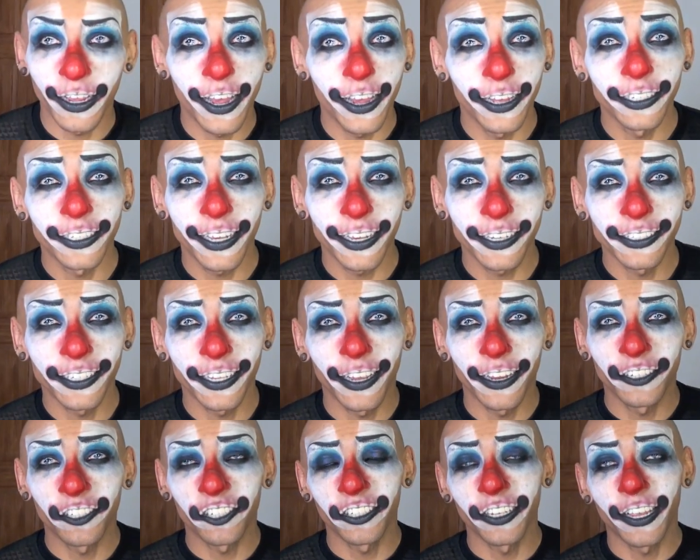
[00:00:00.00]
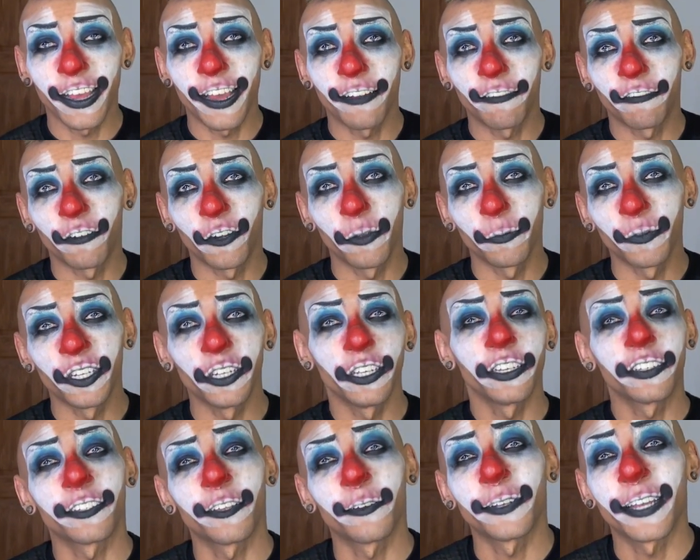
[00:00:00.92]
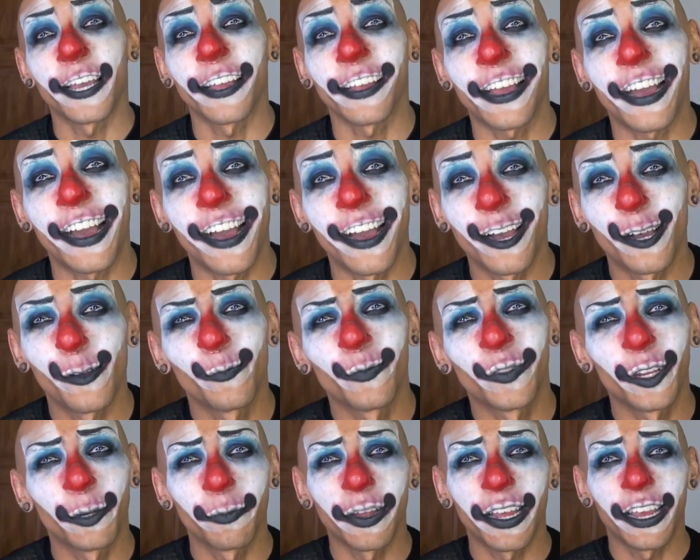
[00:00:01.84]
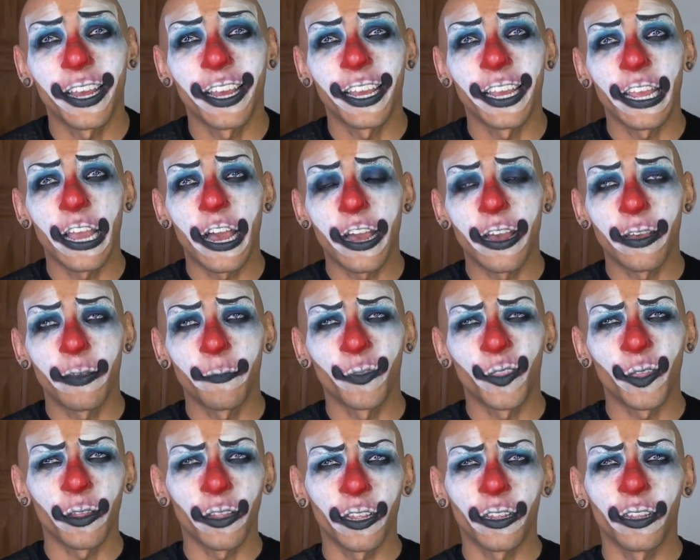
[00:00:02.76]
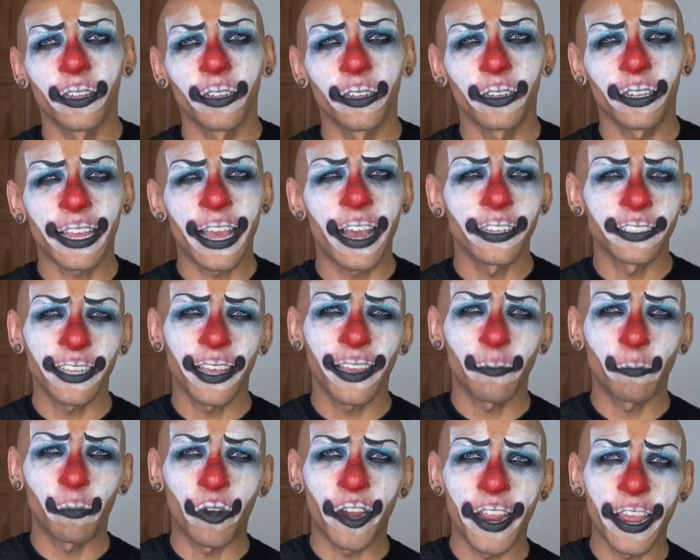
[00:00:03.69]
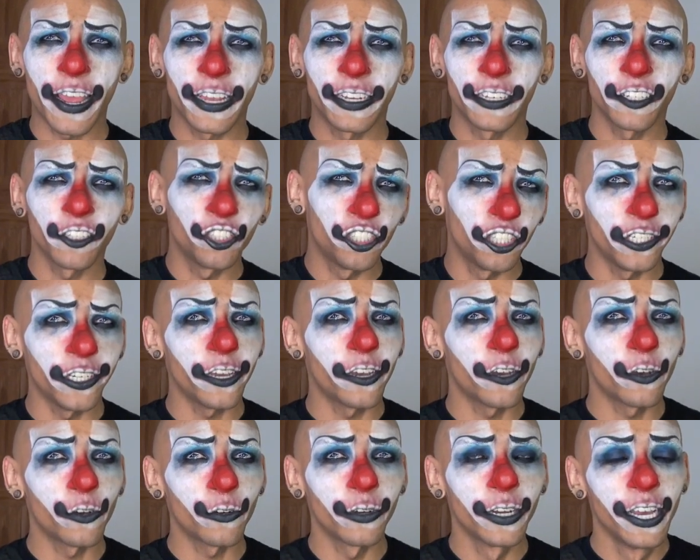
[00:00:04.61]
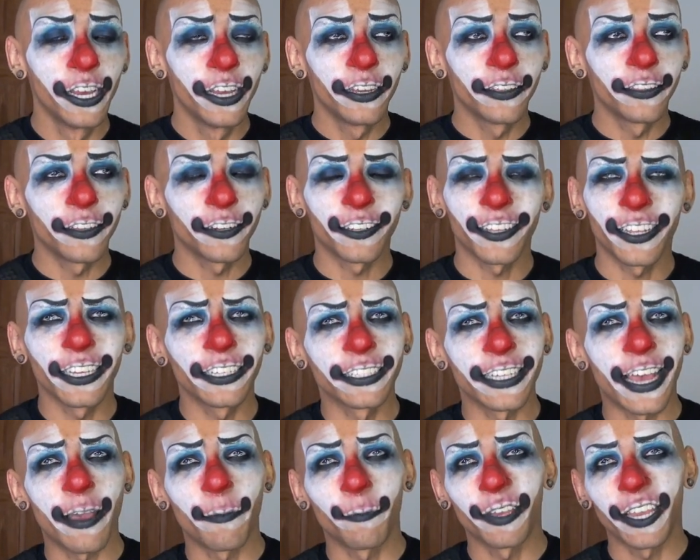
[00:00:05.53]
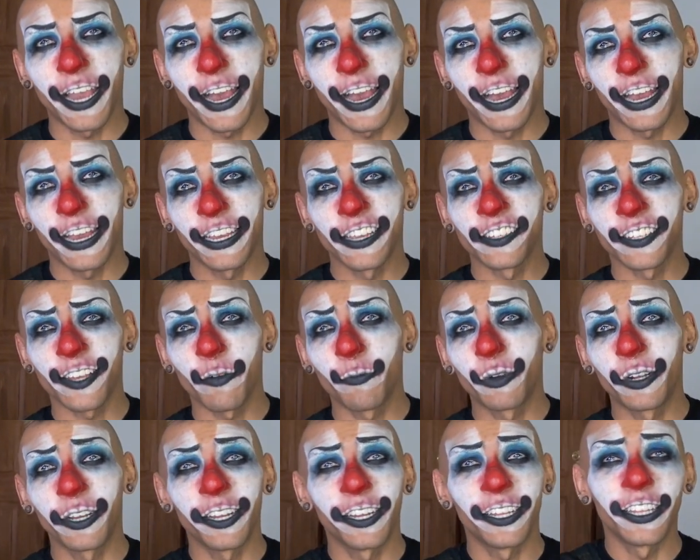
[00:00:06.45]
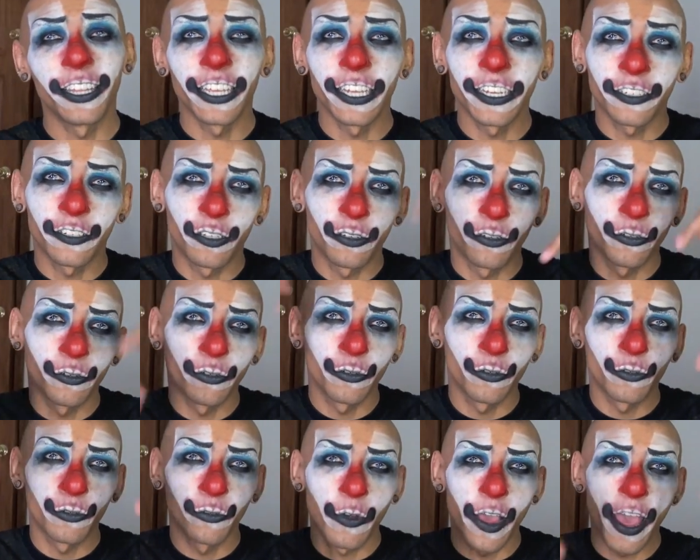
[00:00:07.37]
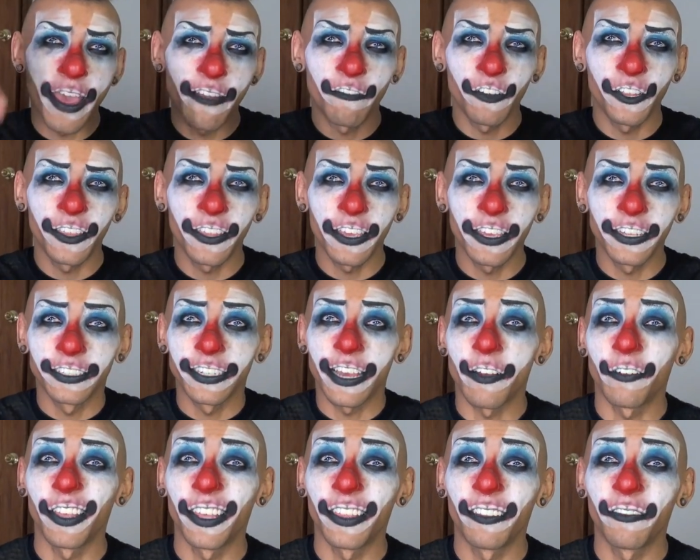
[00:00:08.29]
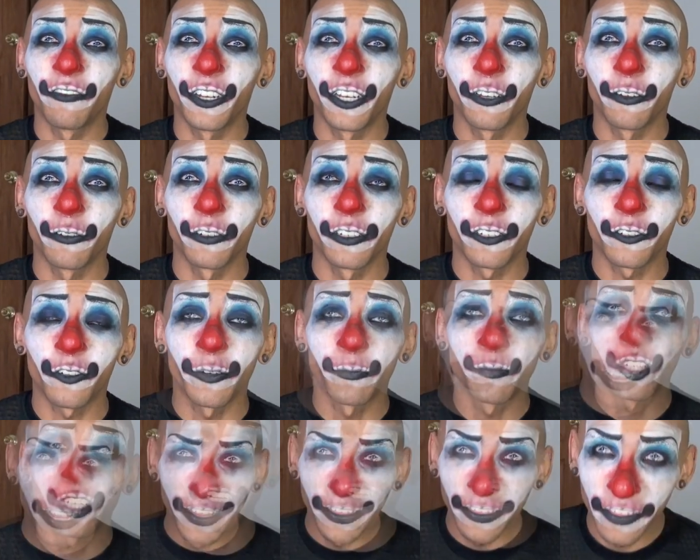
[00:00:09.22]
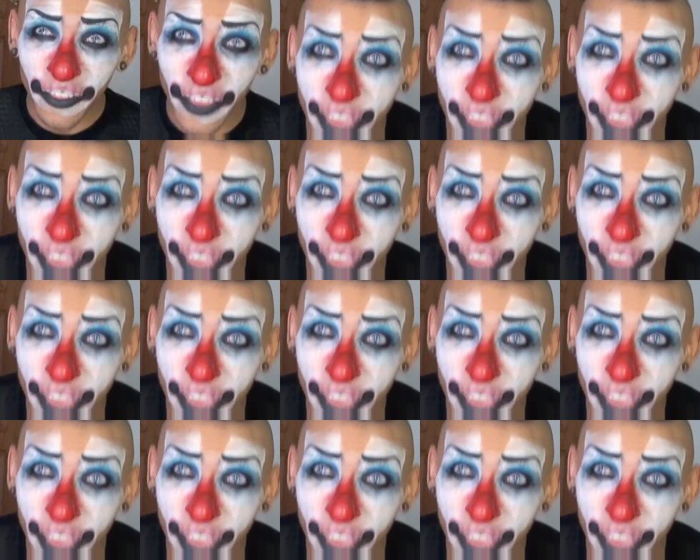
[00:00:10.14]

The contacts I actually got from uniqueso.com. They're by the contact brand Geo. They're like zombie eyes. I'll put a link to everything down in the video description.